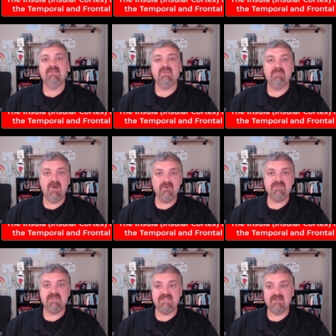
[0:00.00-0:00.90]
It's the
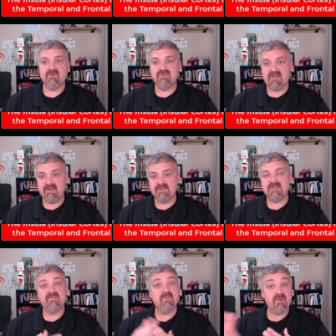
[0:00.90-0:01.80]
postcentral
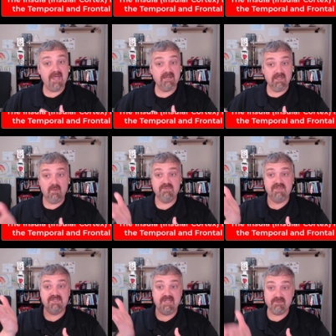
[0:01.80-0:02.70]
gyrus of the parietal lobe. So
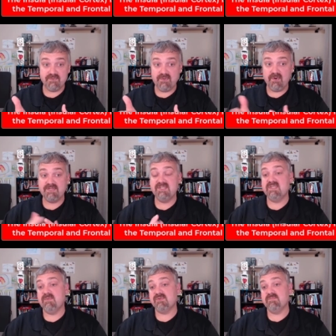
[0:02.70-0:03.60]
the central sulcus is
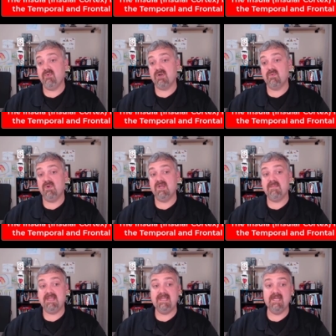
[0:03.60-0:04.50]
the most important one to
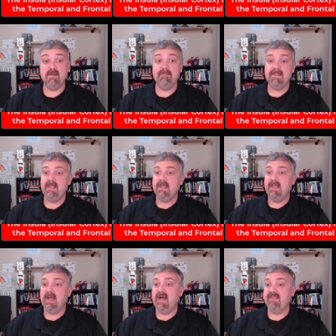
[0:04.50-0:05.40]
me here.
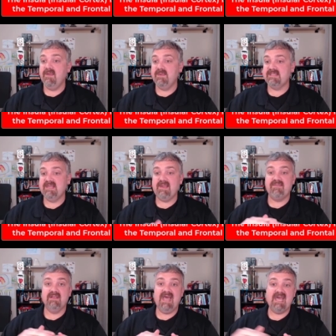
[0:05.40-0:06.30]
Uh, then we see we
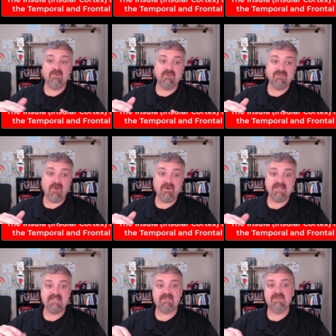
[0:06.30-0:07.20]
have the lateral
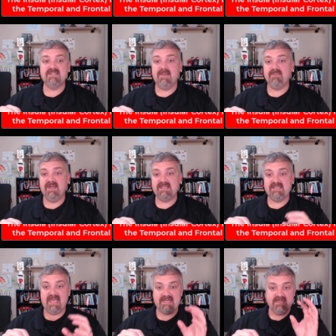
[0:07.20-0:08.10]
sulcus. That's what separates separates
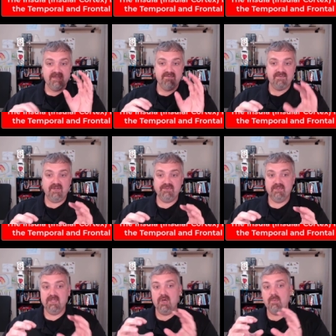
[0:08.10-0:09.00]
that
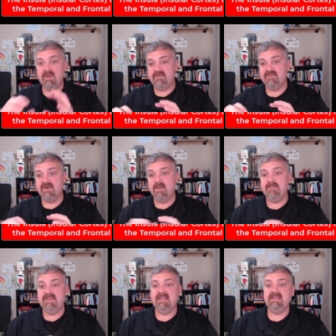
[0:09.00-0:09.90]
frontal lobe
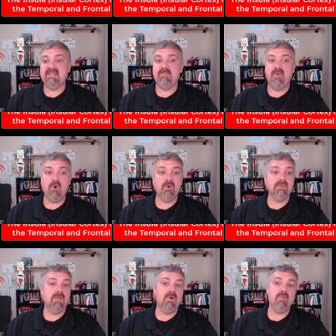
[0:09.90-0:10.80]
from the
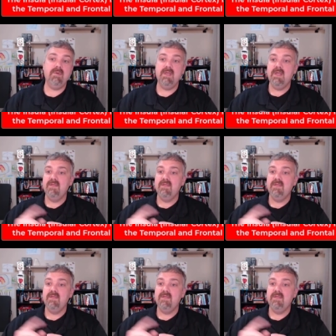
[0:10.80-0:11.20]
temporal lobe.